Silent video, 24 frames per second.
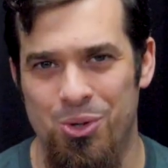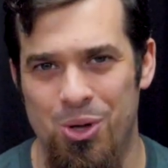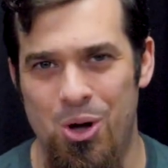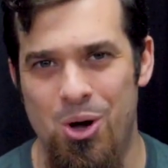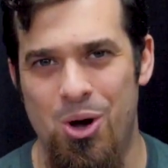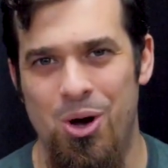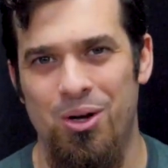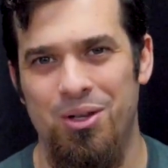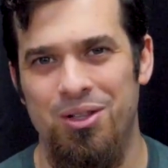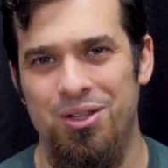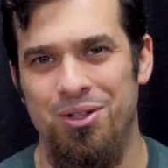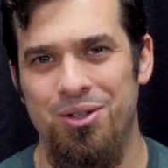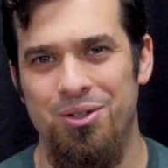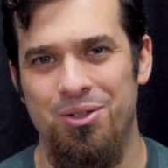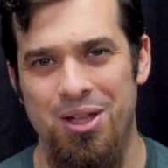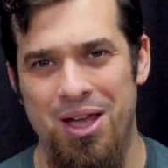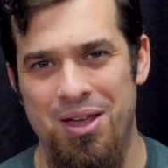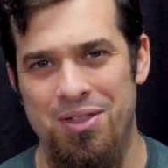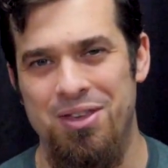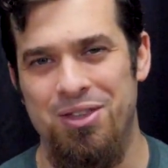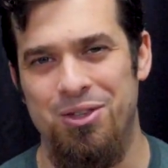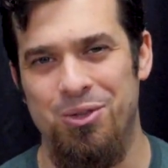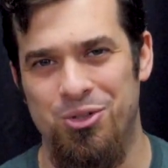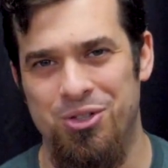long, they're
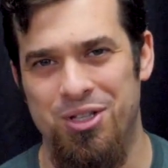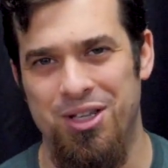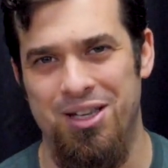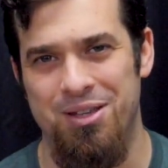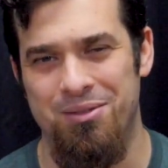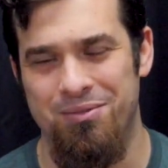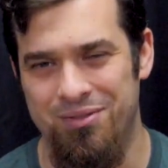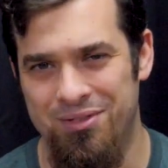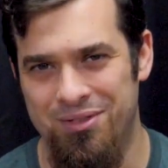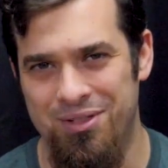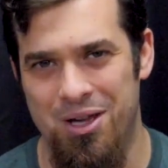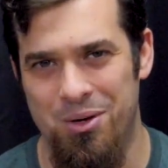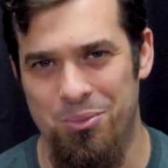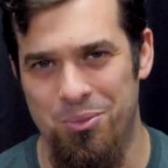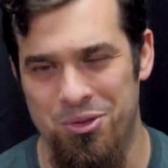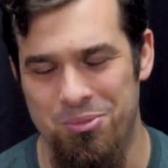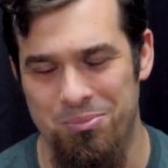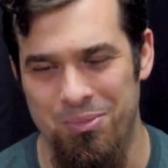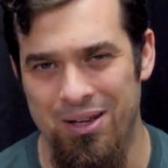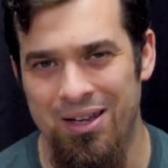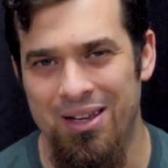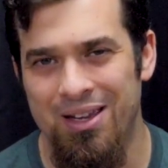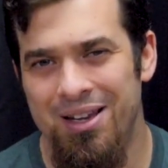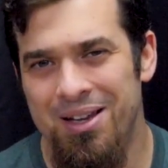I think they're sick and done
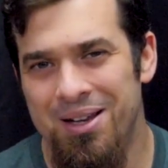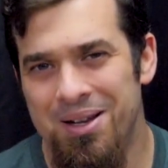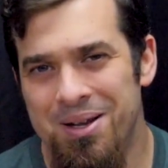with me.